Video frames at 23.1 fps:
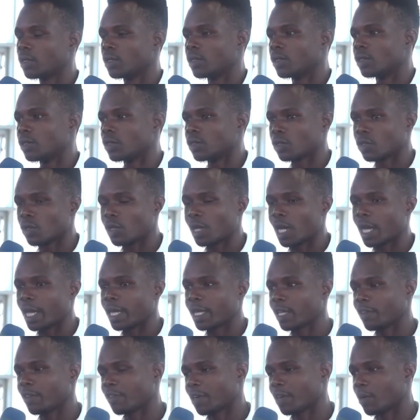so
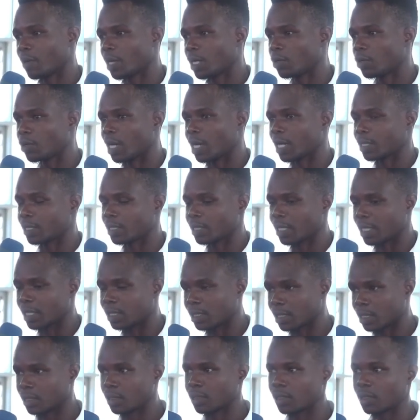like if I want to
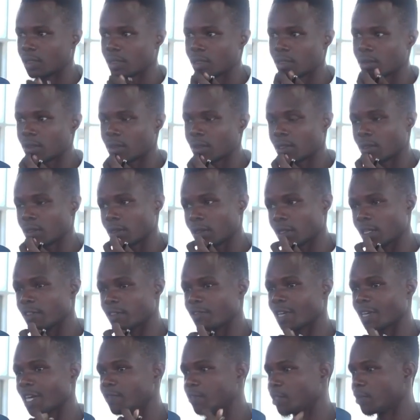access the
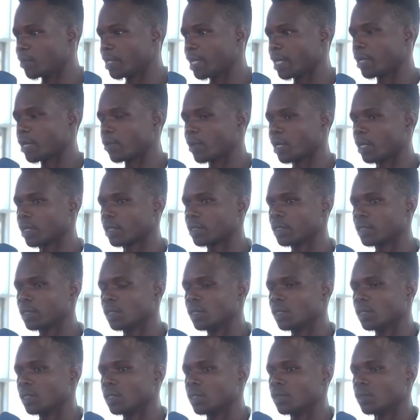5G network,
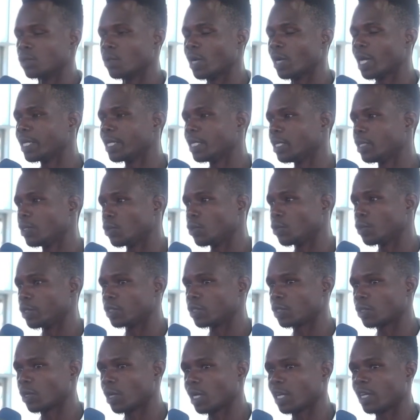do I need to
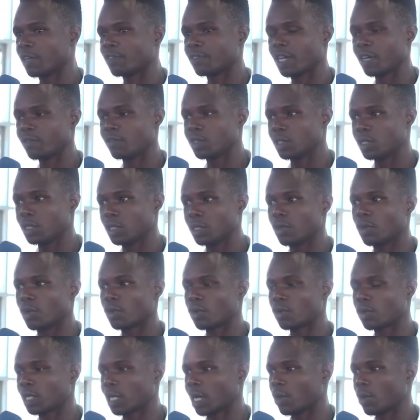install the 5G
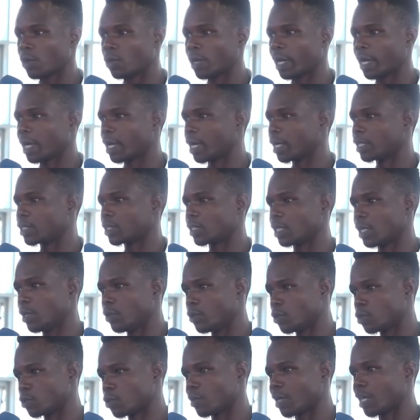router, or I can still
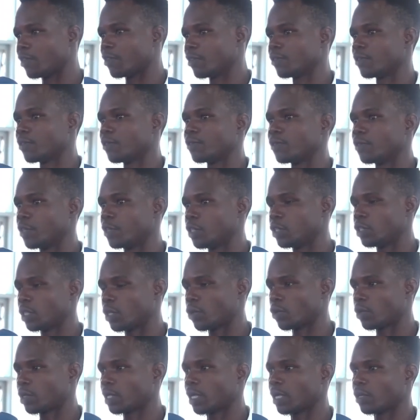use my 4G
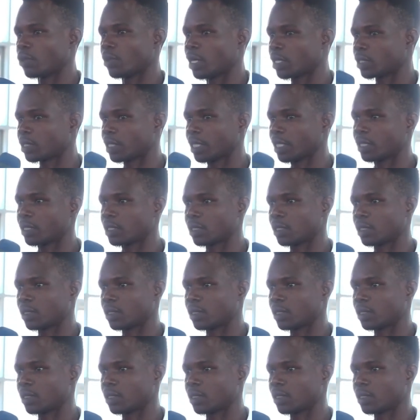router to access?